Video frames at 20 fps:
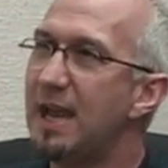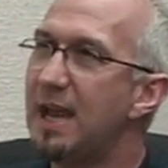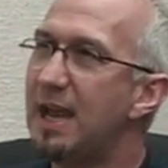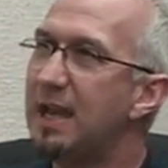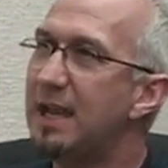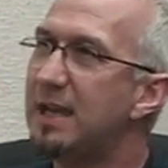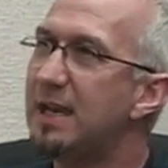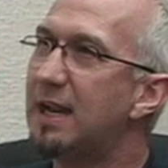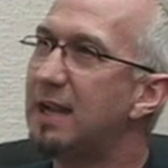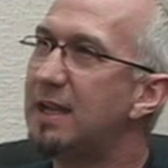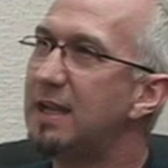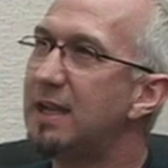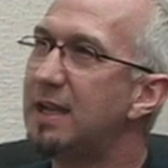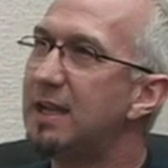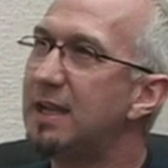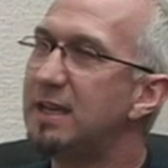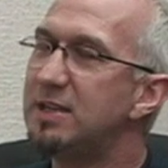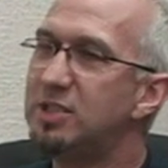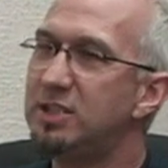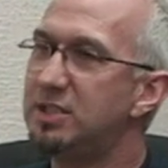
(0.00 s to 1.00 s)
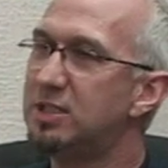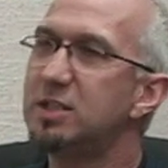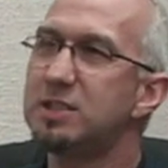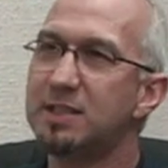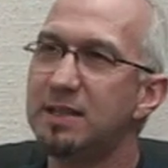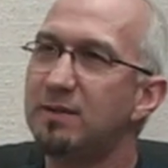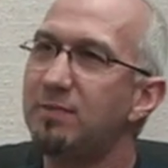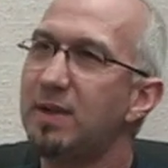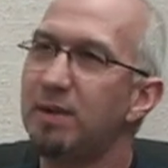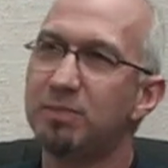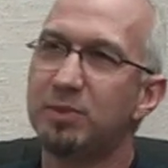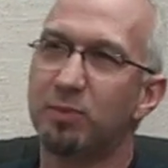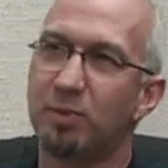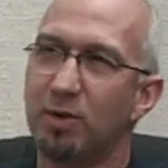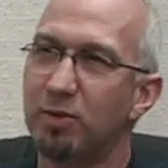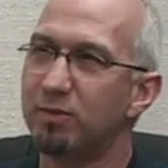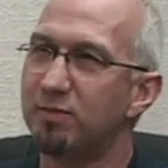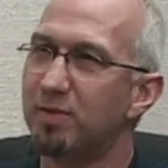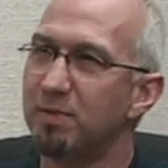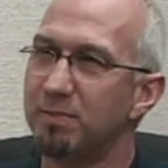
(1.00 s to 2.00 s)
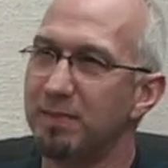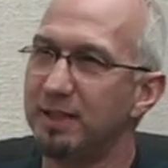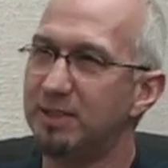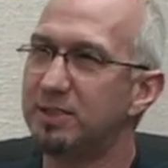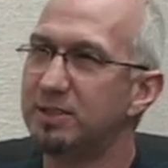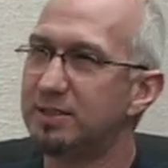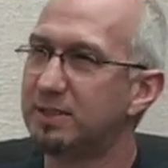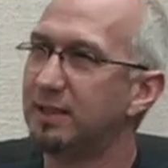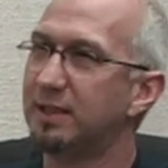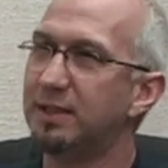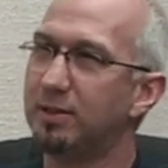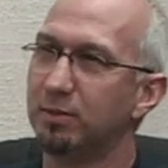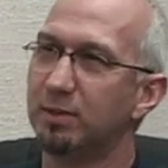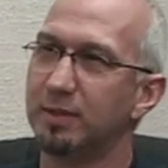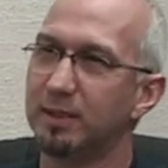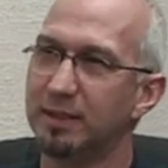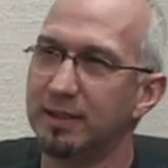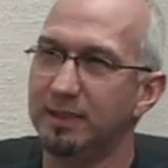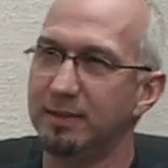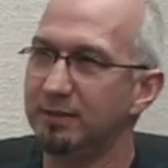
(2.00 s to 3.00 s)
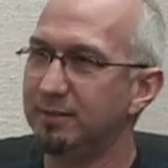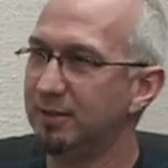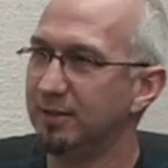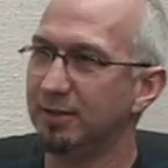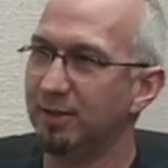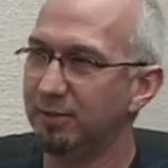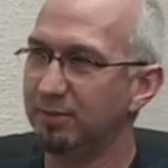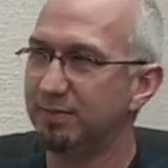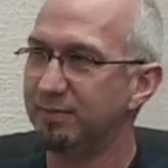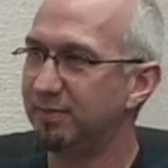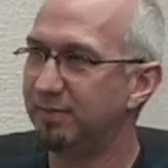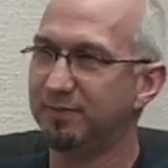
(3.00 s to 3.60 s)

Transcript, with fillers: And she just lived up the road from me, just literally, you know,